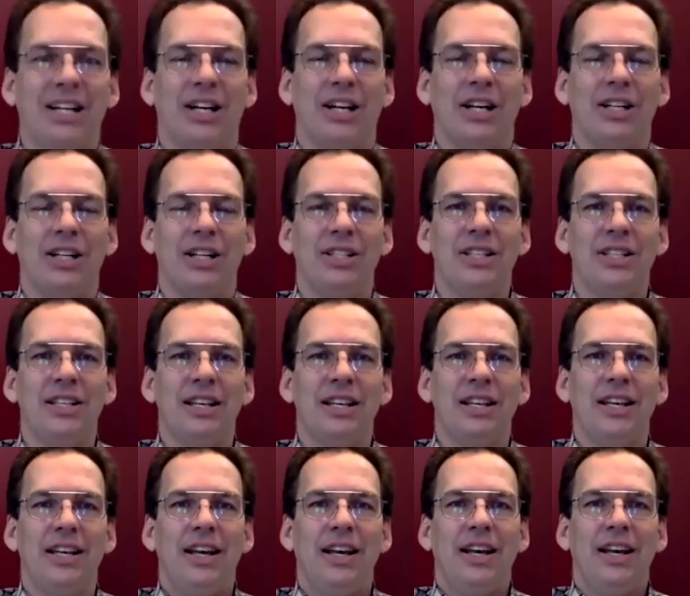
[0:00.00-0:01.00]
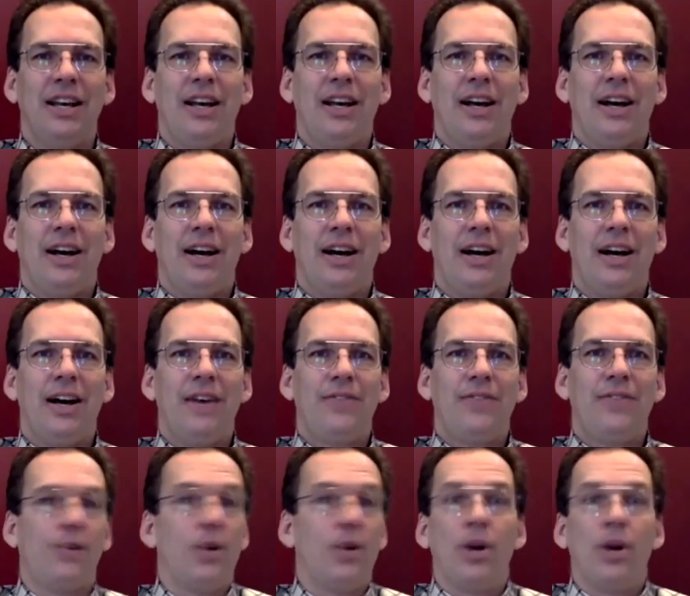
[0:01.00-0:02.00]
ours
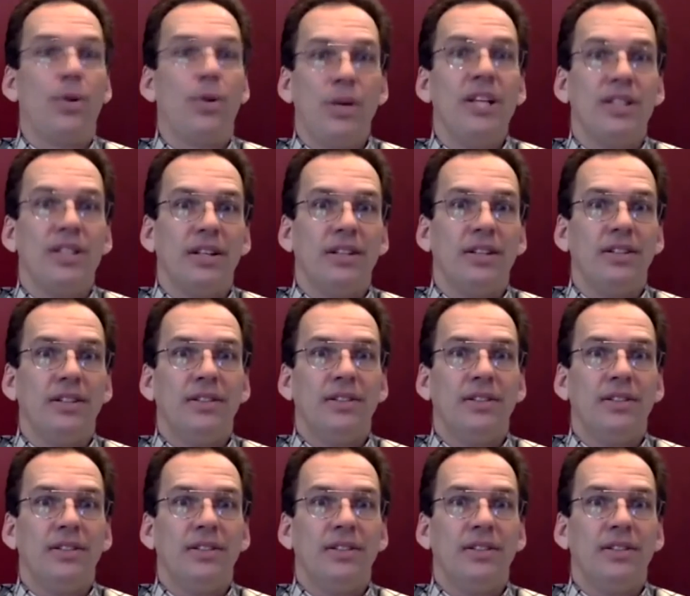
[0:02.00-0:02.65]
for no reason.